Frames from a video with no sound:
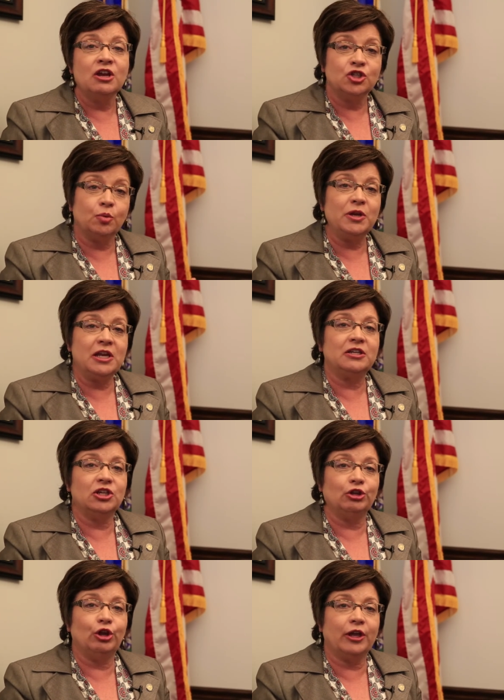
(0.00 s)
So we need
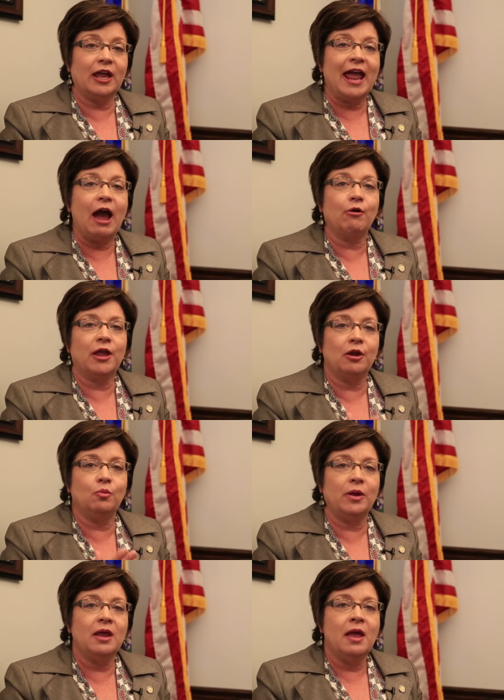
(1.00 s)
to look at how
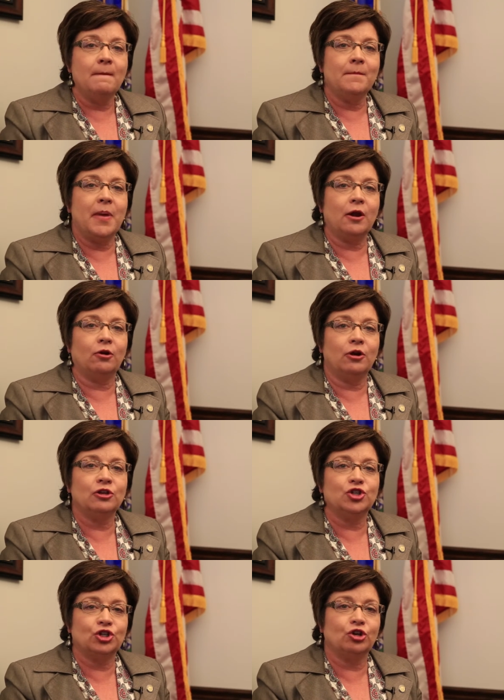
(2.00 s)
can we better
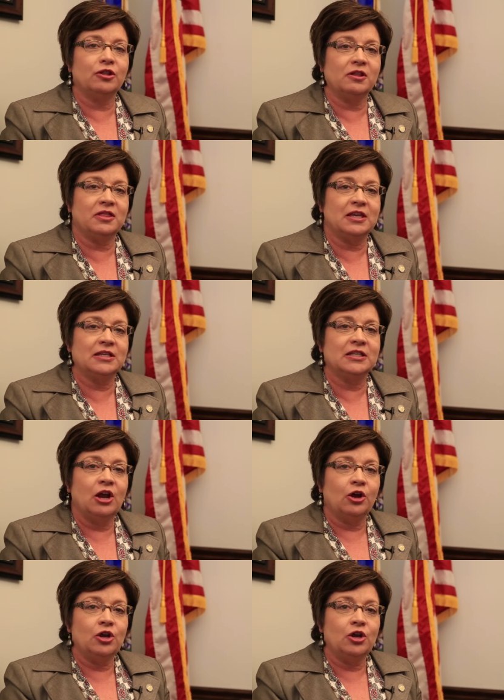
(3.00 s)
ensure that these